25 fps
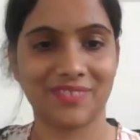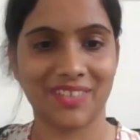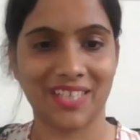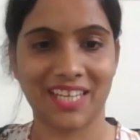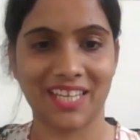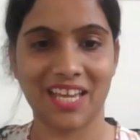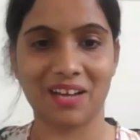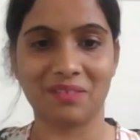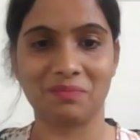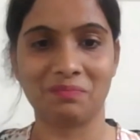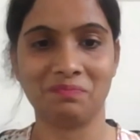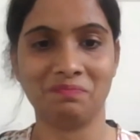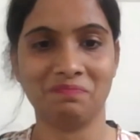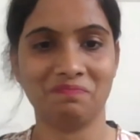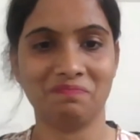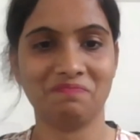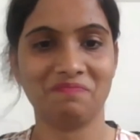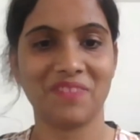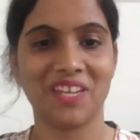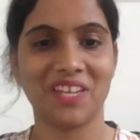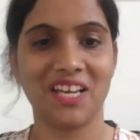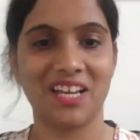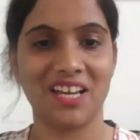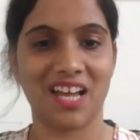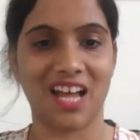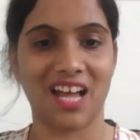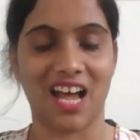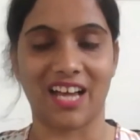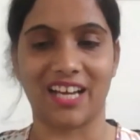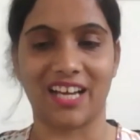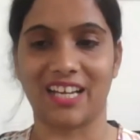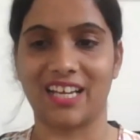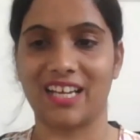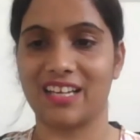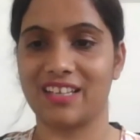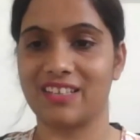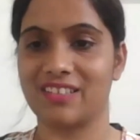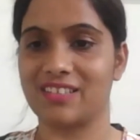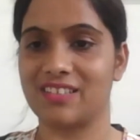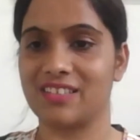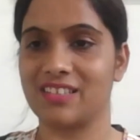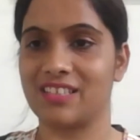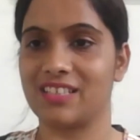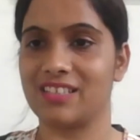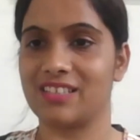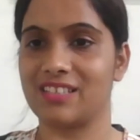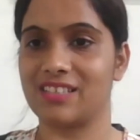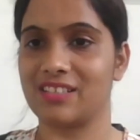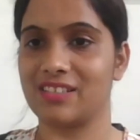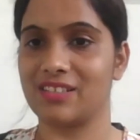yeah, I guess
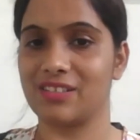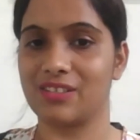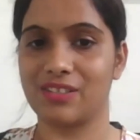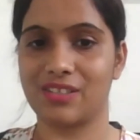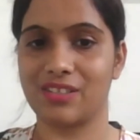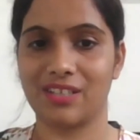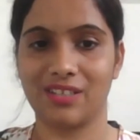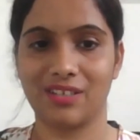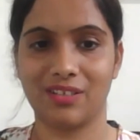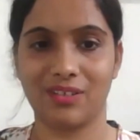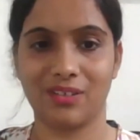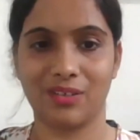this is